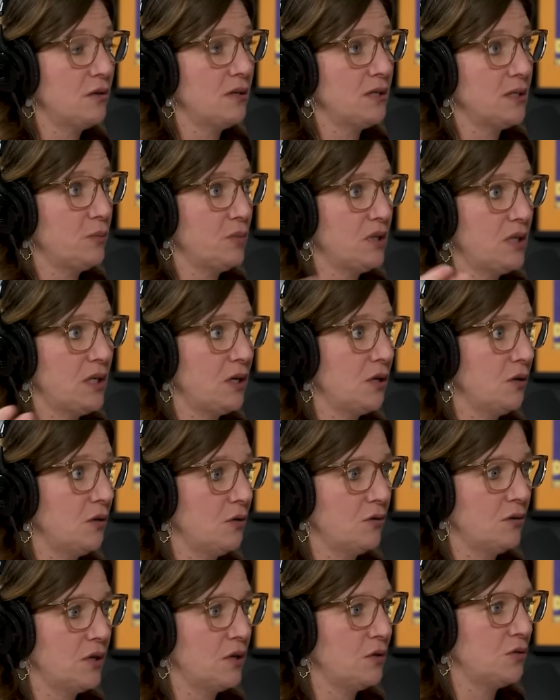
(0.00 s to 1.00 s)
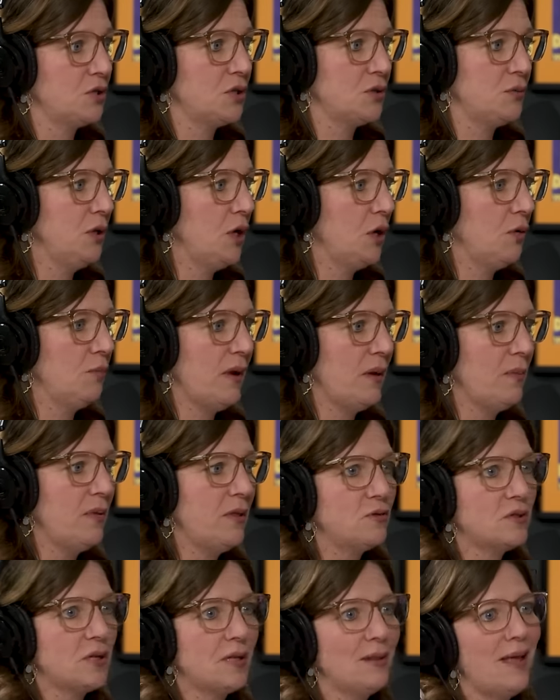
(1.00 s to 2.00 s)
series in particular, there's, you know, maybe
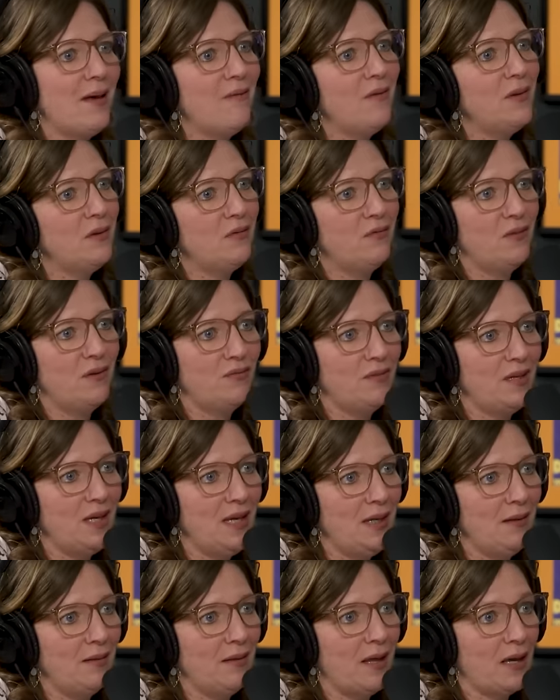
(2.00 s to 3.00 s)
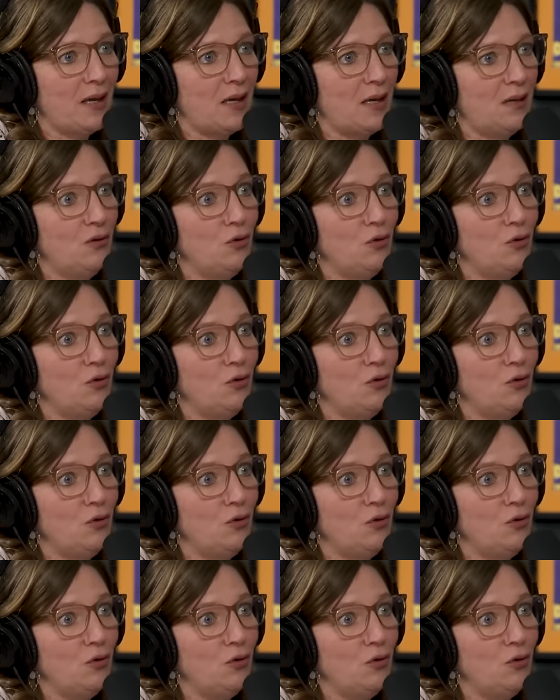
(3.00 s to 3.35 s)
there's 11 to 15 that